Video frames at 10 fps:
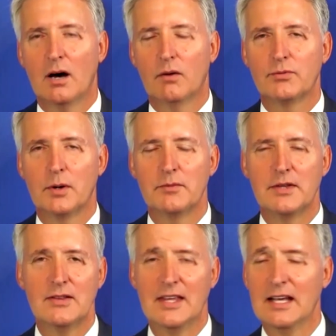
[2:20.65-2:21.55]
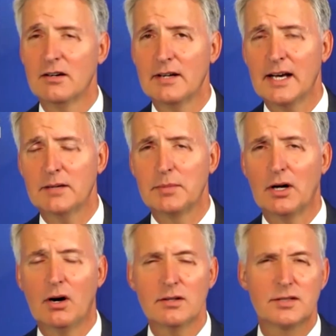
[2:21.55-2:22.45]
from the internet, but
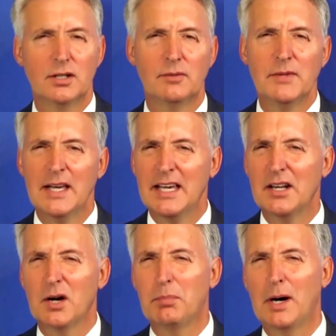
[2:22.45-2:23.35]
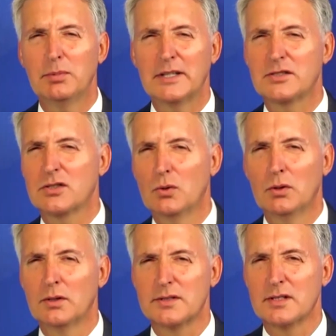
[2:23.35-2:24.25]
also in our public
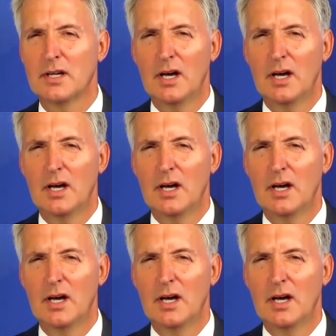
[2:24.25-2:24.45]
schools